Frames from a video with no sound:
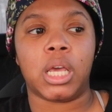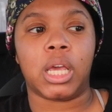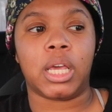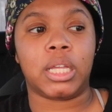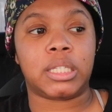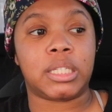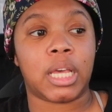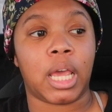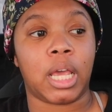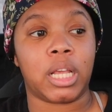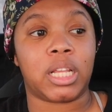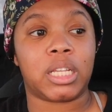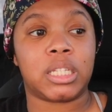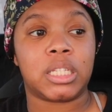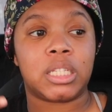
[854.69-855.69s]
It
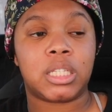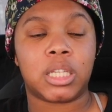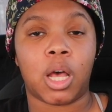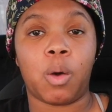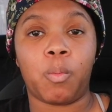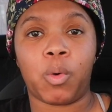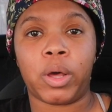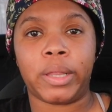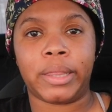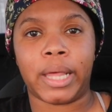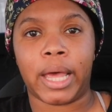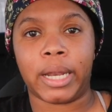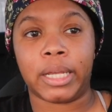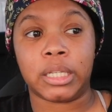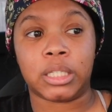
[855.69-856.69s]
takes someone
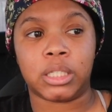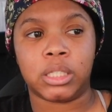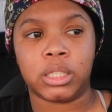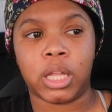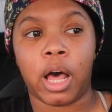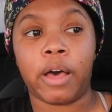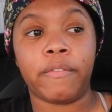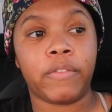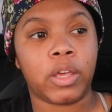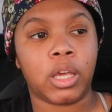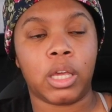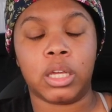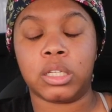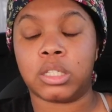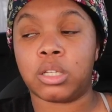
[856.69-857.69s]
that is
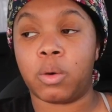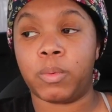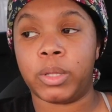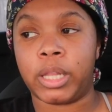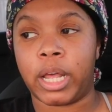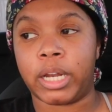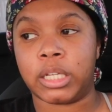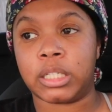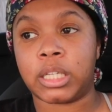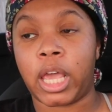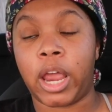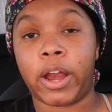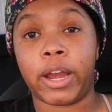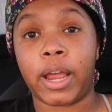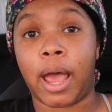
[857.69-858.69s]
loving, someone that is
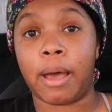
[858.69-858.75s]
caring.